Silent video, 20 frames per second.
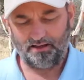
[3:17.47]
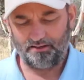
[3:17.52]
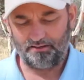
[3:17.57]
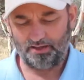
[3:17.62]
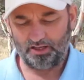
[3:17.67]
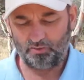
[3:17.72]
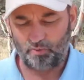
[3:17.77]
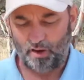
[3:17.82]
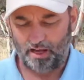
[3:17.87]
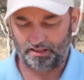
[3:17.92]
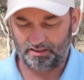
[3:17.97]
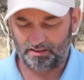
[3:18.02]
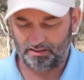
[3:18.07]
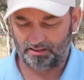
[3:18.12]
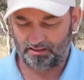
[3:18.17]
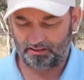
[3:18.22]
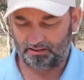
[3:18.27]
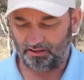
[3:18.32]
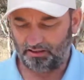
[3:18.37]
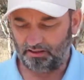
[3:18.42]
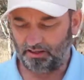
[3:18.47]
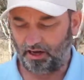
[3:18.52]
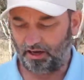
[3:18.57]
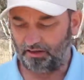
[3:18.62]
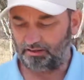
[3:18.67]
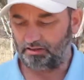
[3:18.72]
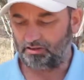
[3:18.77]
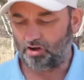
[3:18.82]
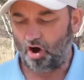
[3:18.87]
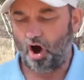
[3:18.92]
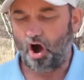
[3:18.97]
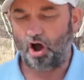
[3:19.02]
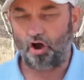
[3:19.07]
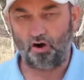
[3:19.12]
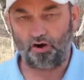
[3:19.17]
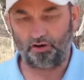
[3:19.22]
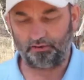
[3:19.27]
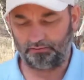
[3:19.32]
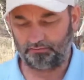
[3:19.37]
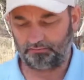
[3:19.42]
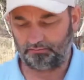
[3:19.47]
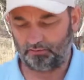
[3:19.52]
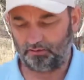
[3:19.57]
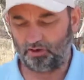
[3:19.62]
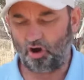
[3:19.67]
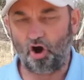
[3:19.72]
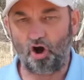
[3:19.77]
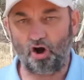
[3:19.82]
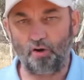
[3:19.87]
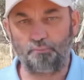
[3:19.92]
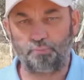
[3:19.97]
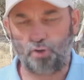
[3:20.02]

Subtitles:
this one's nigh on